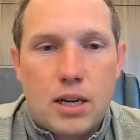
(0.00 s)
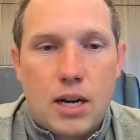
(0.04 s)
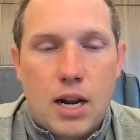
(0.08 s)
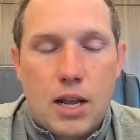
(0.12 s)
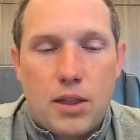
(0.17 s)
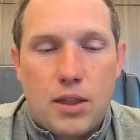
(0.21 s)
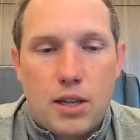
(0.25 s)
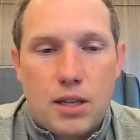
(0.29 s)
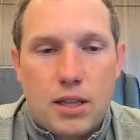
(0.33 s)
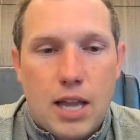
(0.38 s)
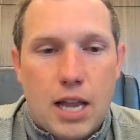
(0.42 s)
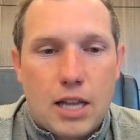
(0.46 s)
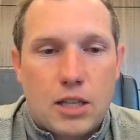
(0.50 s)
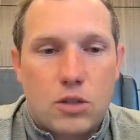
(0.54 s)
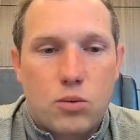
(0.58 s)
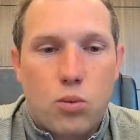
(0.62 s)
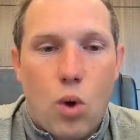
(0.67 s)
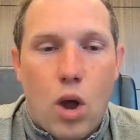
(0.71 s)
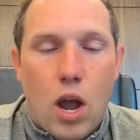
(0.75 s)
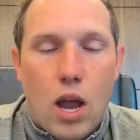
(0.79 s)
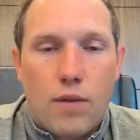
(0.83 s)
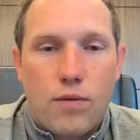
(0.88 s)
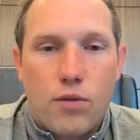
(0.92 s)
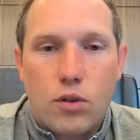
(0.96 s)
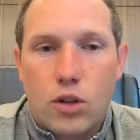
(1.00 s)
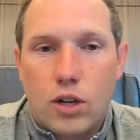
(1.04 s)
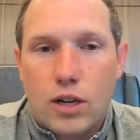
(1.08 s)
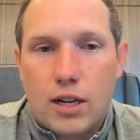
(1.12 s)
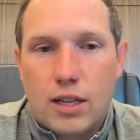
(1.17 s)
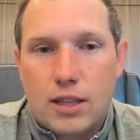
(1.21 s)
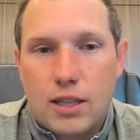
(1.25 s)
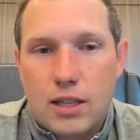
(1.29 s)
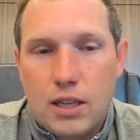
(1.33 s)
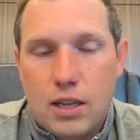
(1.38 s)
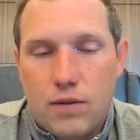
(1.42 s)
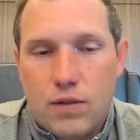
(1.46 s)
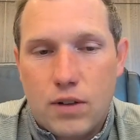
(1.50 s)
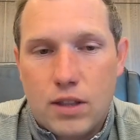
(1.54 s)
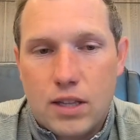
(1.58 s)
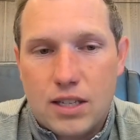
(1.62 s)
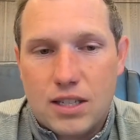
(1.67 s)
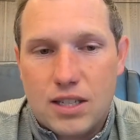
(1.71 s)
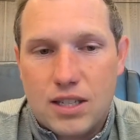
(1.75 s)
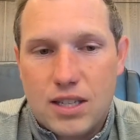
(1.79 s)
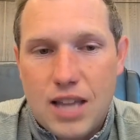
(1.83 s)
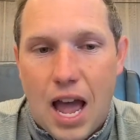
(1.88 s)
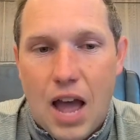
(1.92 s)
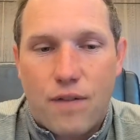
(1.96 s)
And I think that's why, if you look at even the
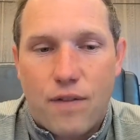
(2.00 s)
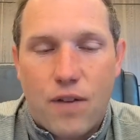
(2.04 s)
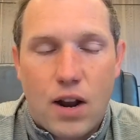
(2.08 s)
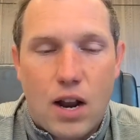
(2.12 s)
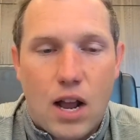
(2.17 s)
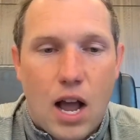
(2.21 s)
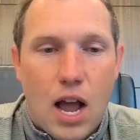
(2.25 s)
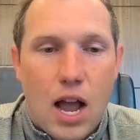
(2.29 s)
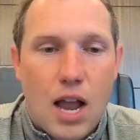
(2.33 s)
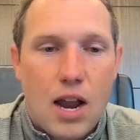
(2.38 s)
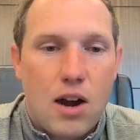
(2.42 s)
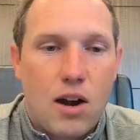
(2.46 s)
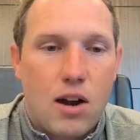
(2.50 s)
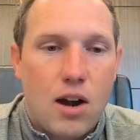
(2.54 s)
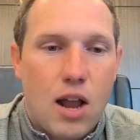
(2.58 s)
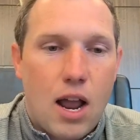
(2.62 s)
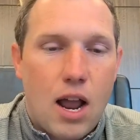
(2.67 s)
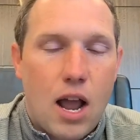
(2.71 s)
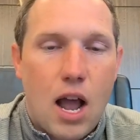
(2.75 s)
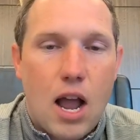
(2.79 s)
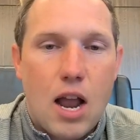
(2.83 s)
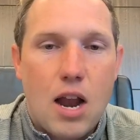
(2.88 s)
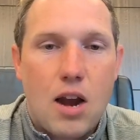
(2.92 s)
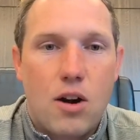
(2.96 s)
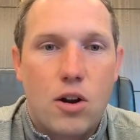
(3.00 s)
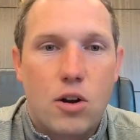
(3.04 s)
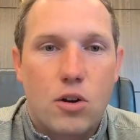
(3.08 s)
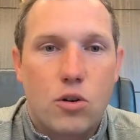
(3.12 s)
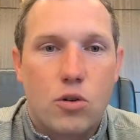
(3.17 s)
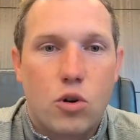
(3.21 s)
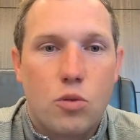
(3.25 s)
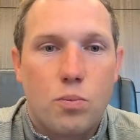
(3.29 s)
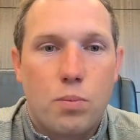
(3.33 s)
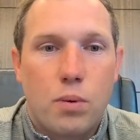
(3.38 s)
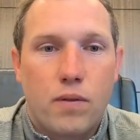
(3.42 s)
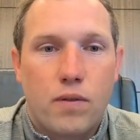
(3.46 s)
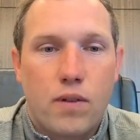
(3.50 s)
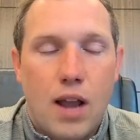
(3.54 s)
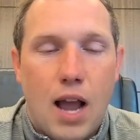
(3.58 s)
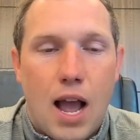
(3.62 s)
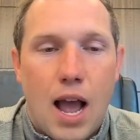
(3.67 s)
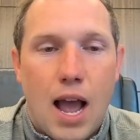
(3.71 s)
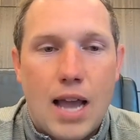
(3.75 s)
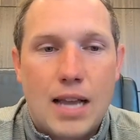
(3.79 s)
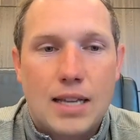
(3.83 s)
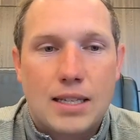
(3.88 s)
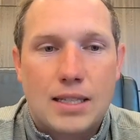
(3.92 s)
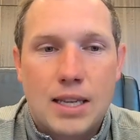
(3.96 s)
staff I hired a group of
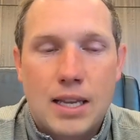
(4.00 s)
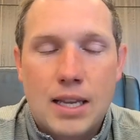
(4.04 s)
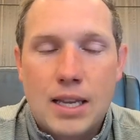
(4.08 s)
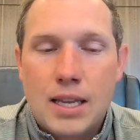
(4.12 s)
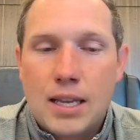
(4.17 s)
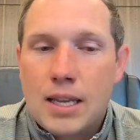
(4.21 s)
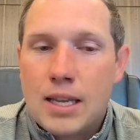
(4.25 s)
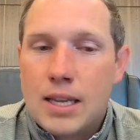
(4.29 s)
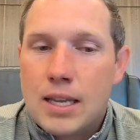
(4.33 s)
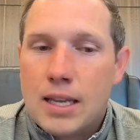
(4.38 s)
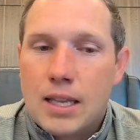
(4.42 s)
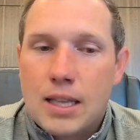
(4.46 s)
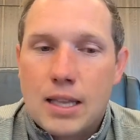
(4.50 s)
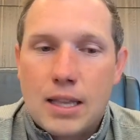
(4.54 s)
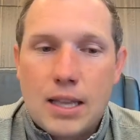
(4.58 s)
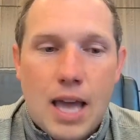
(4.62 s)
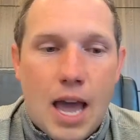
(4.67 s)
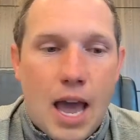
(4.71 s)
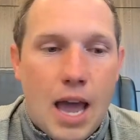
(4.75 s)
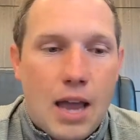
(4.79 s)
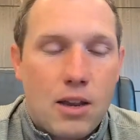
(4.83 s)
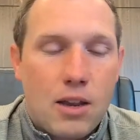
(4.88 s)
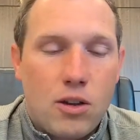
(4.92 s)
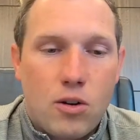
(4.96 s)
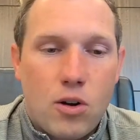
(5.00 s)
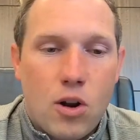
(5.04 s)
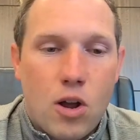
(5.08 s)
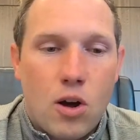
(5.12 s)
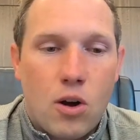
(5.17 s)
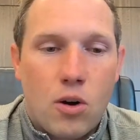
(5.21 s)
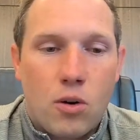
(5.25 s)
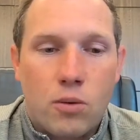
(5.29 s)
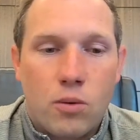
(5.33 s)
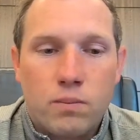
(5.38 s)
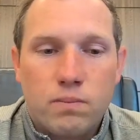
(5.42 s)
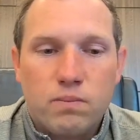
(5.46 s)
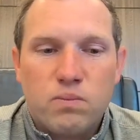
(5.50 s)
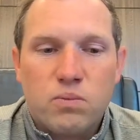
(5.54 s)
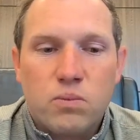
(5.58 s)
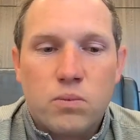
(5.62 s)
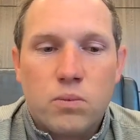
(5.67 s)
guys that, you know,